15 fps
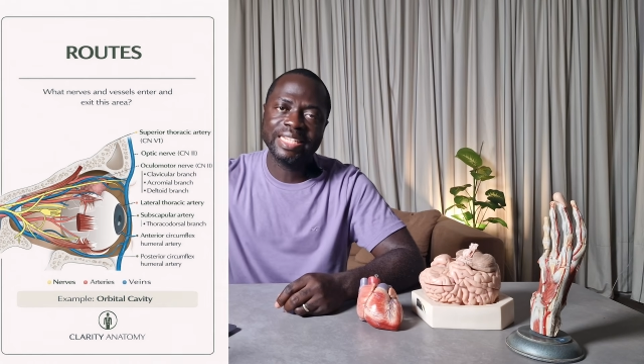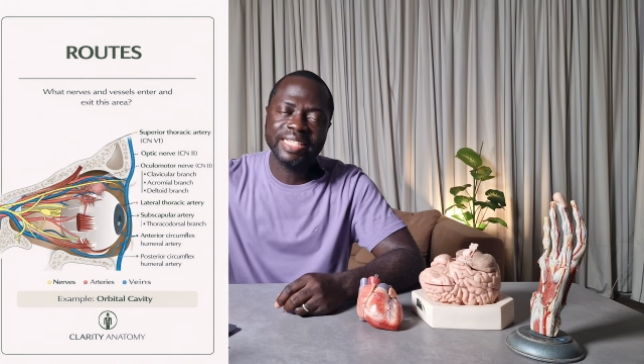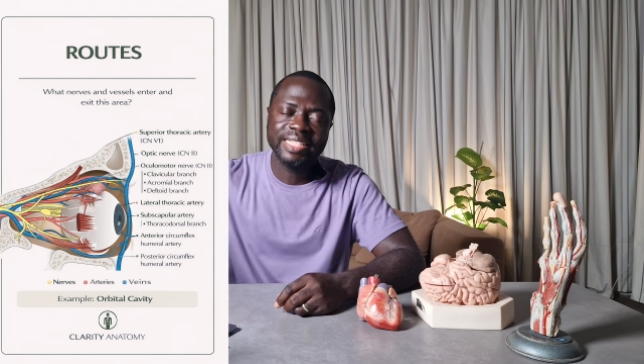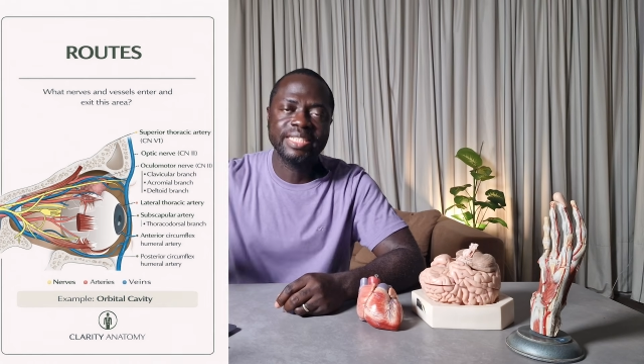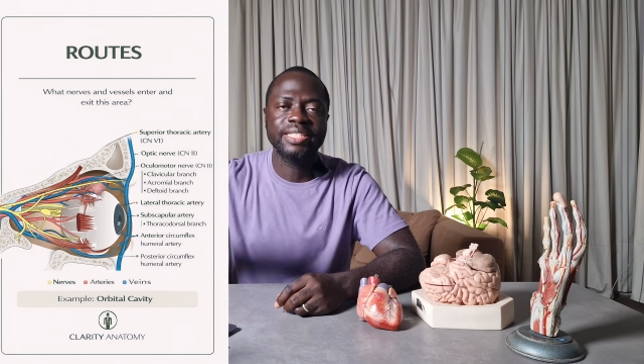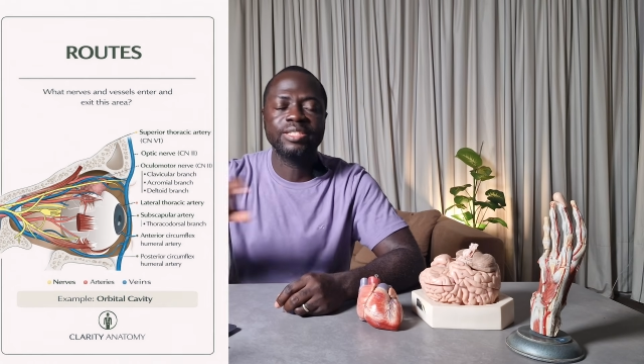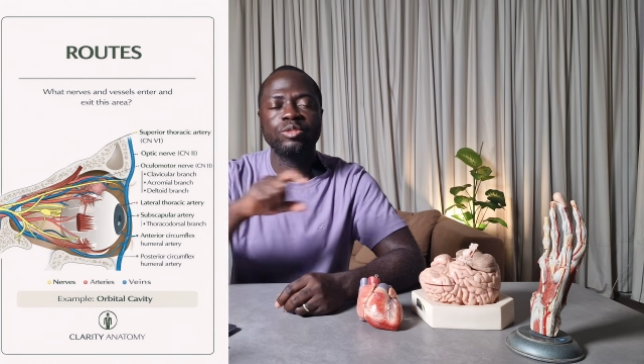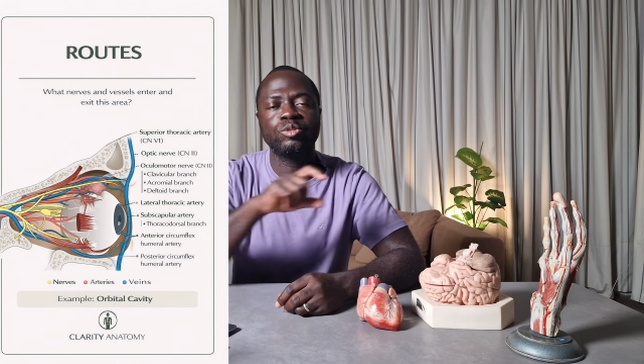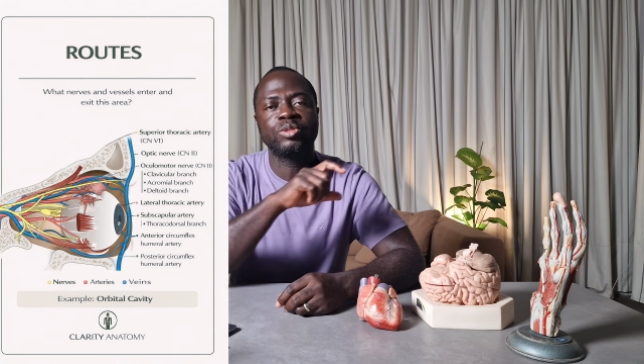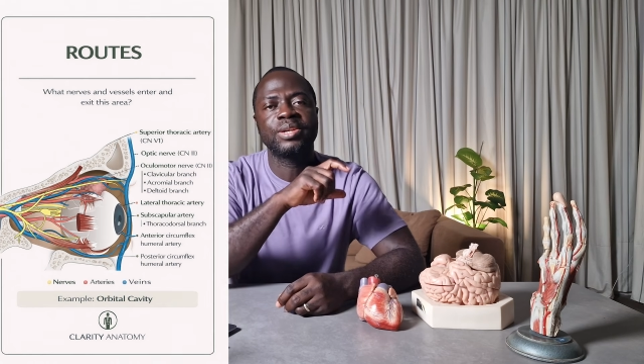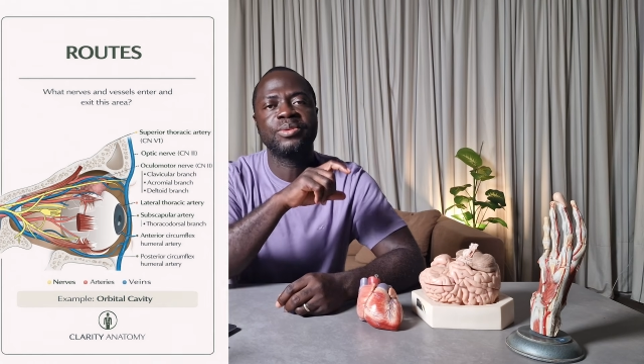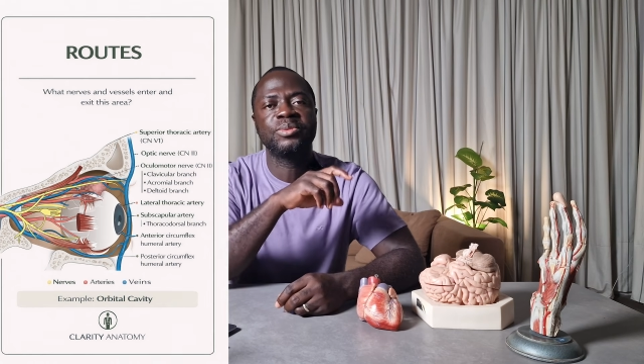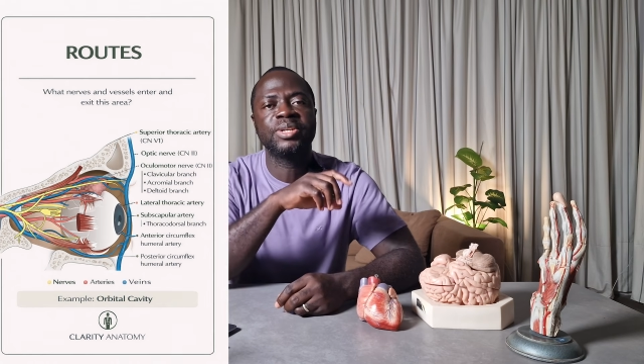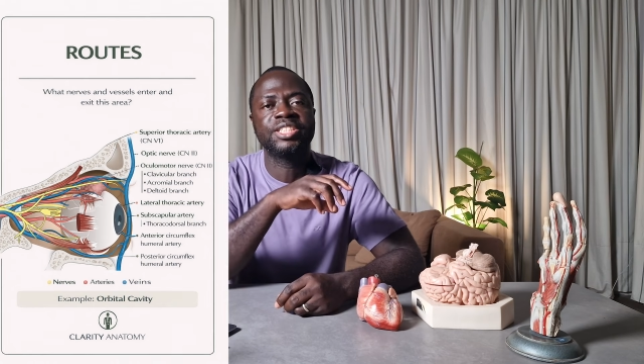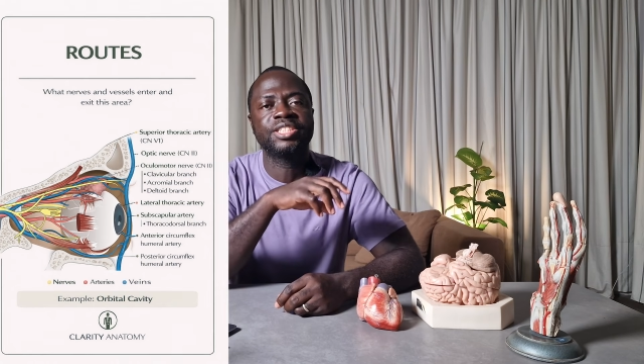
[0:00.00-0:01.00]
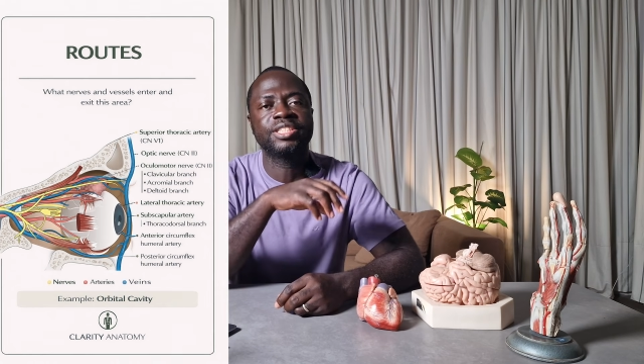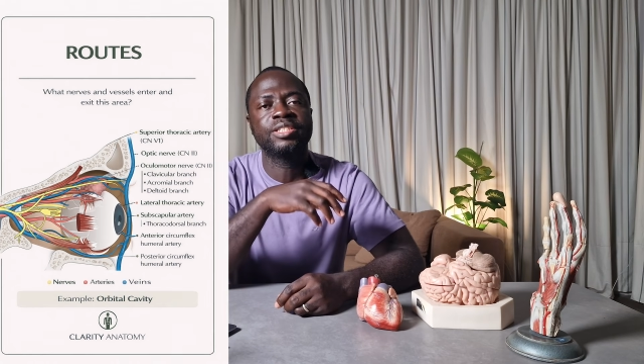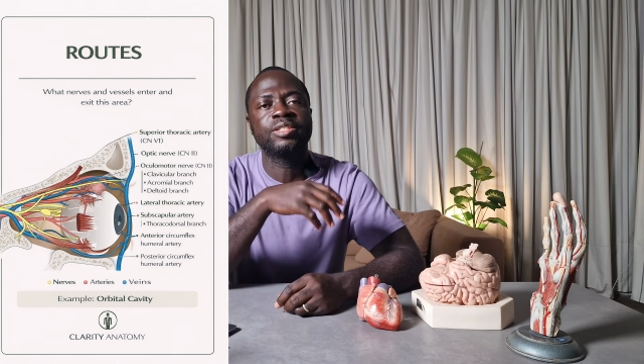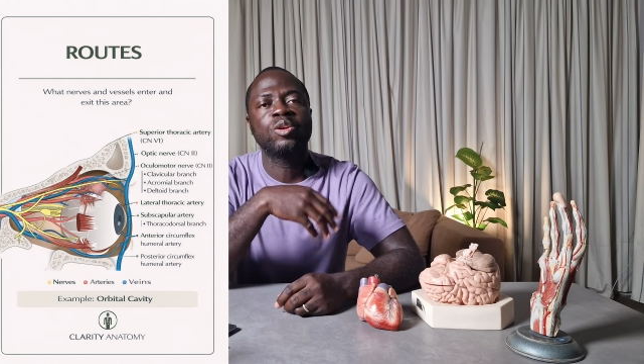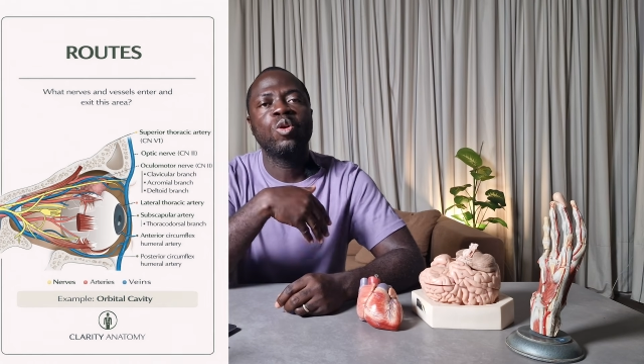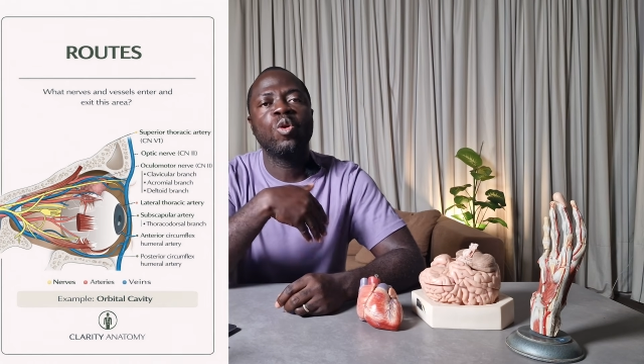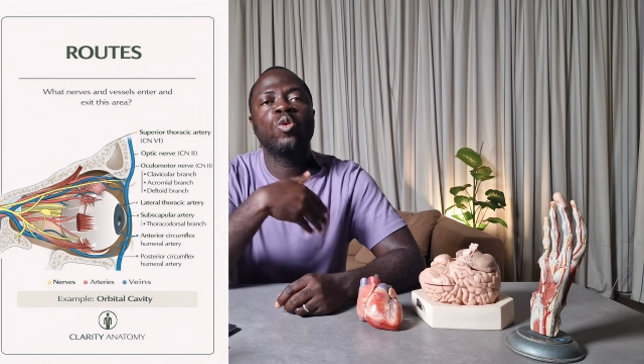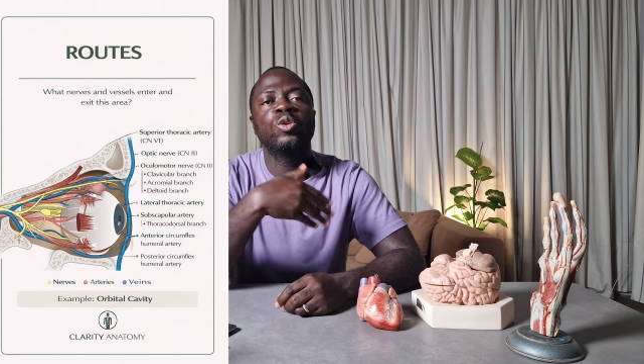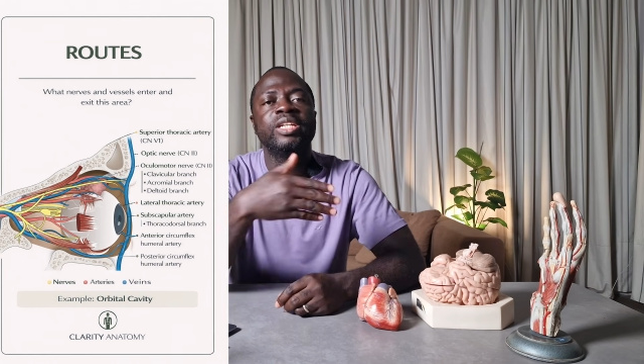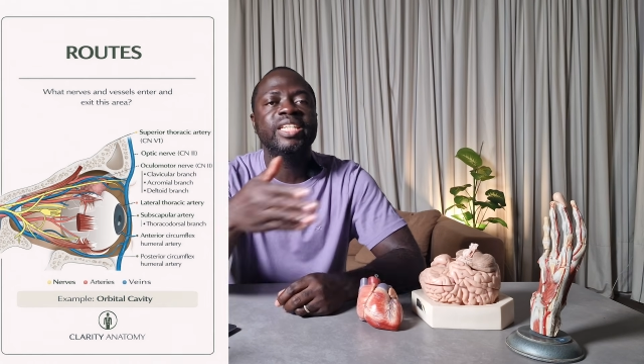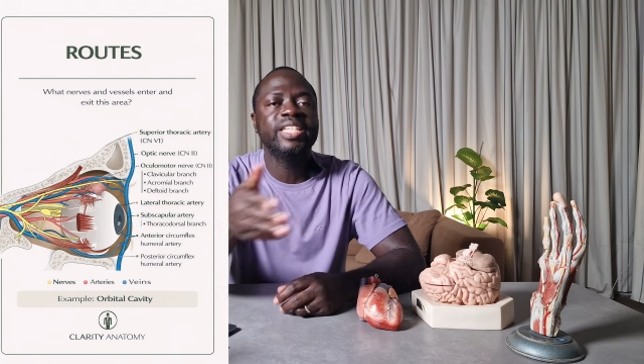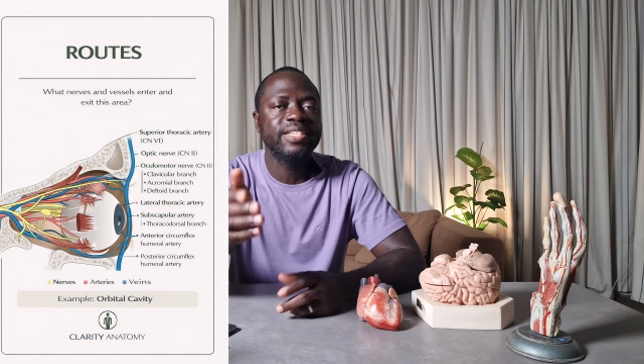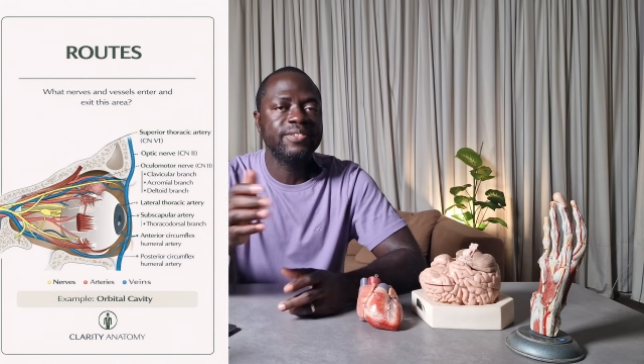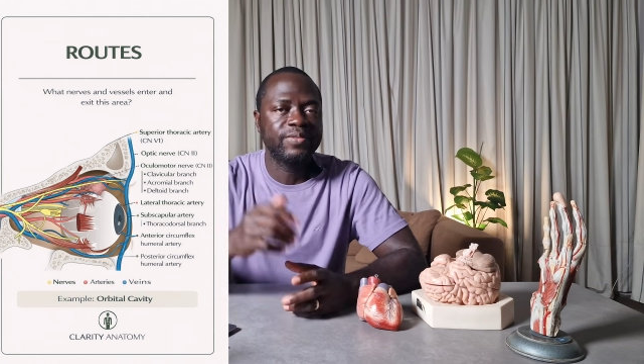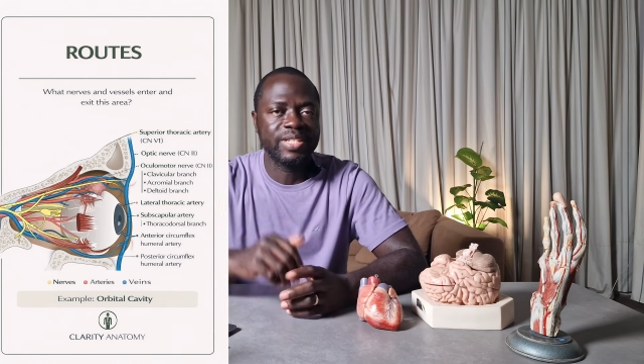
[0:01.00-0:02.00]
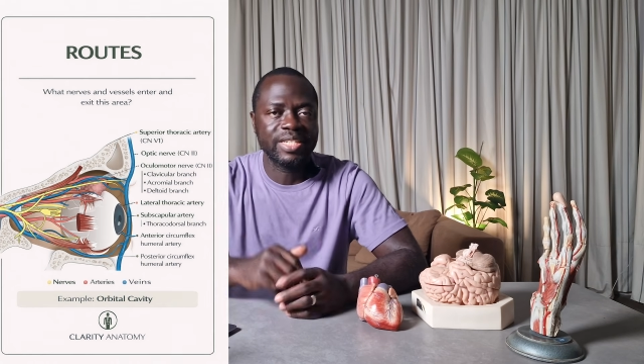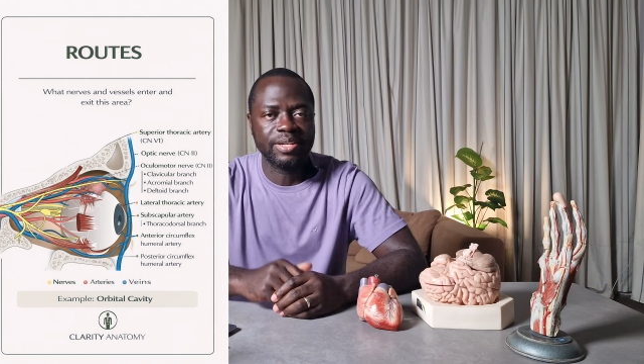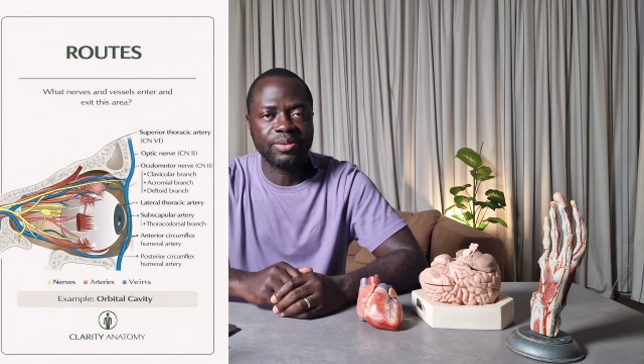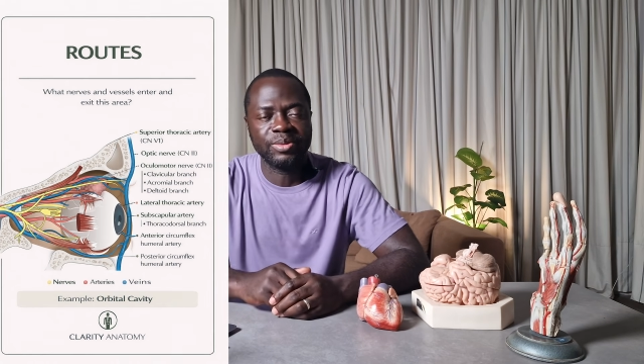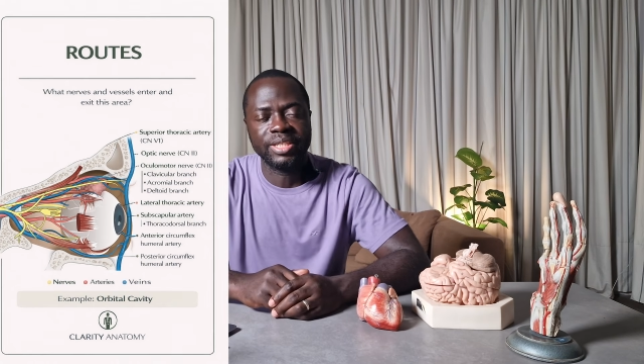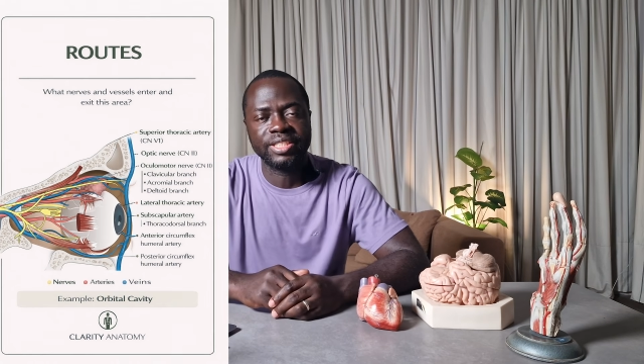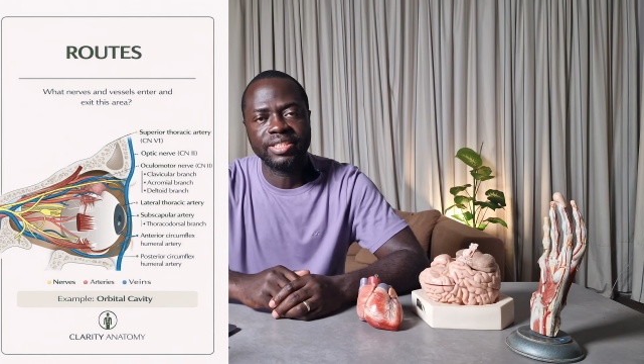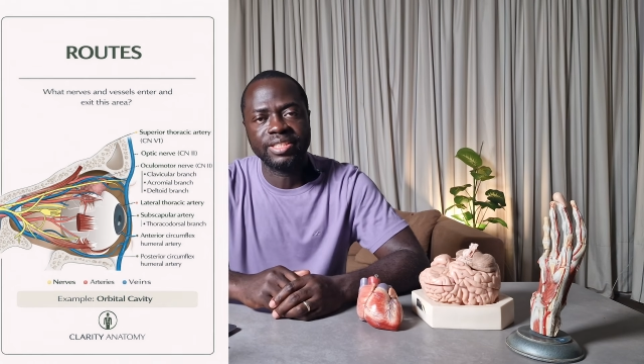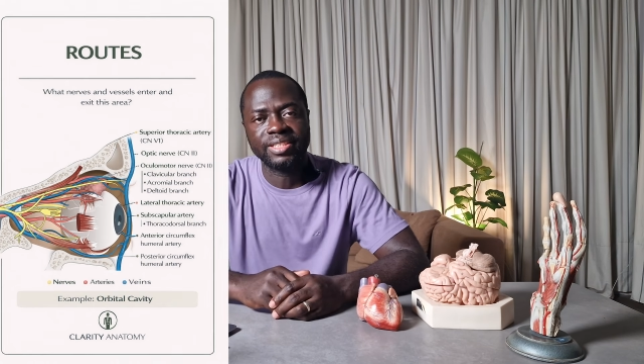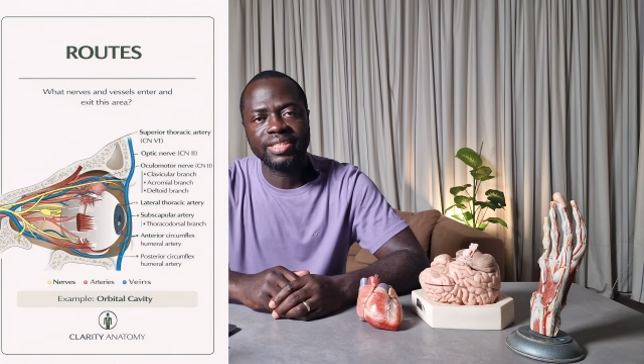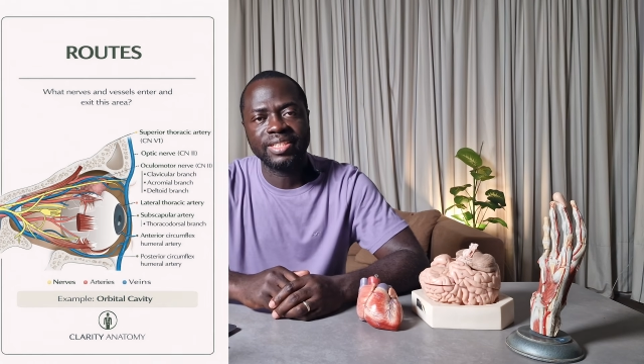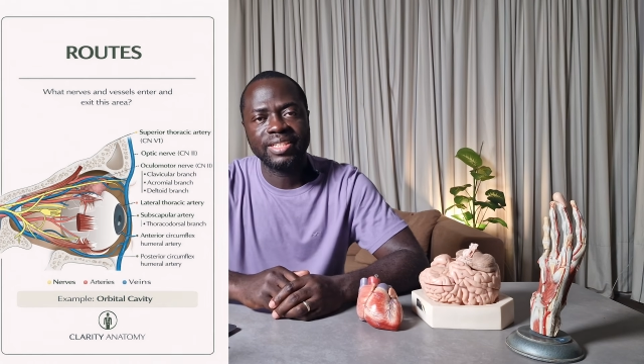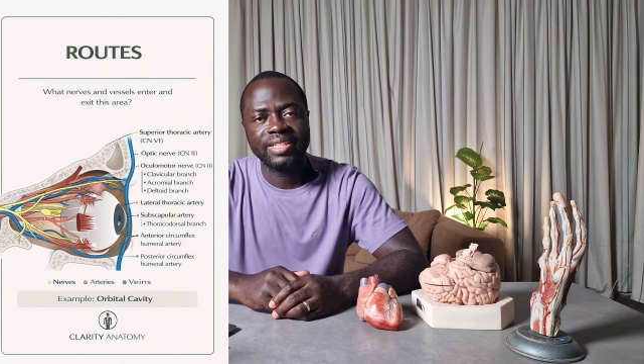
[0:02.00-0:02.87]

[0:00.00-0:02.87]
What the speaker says: leading to the region or leaving the region.